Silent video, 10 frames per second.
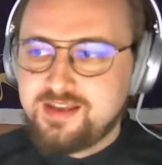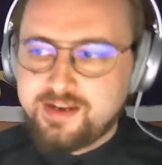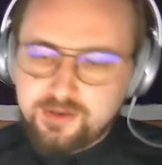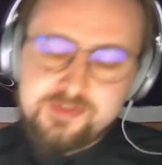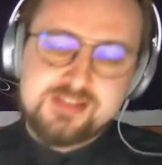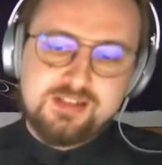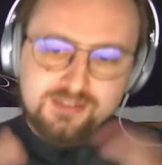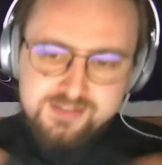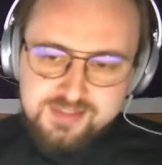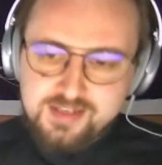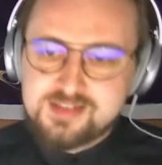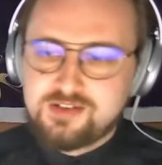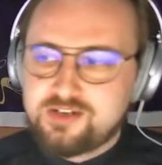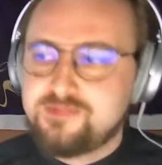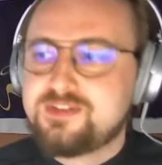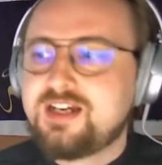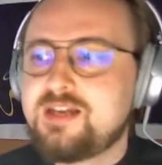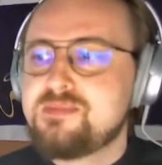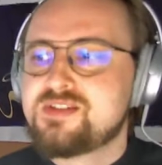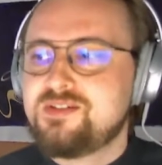And obviously this takes a lot of
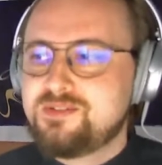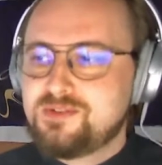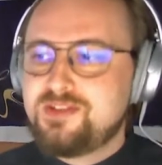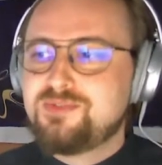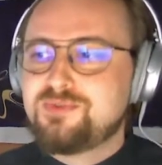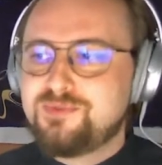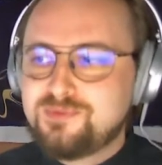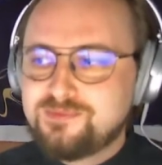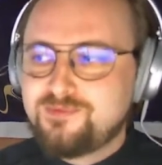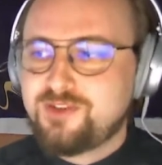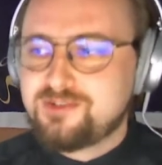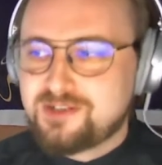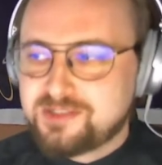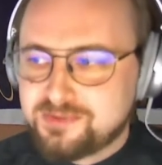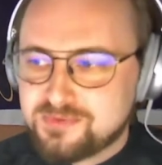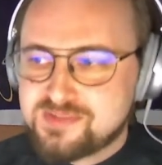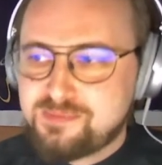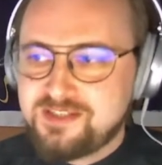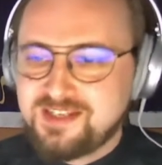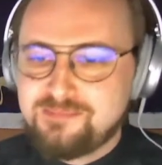time. So you need to figure out how to
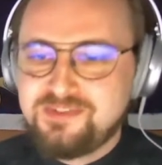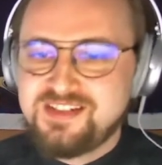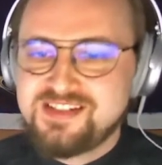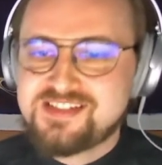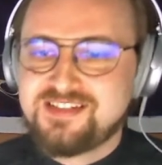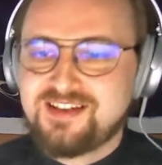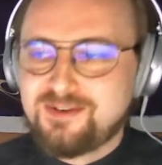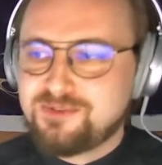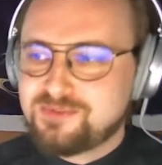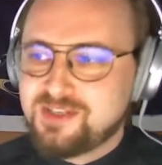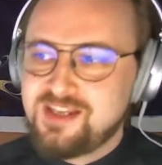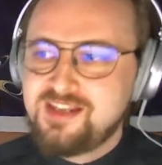speed up this and how to,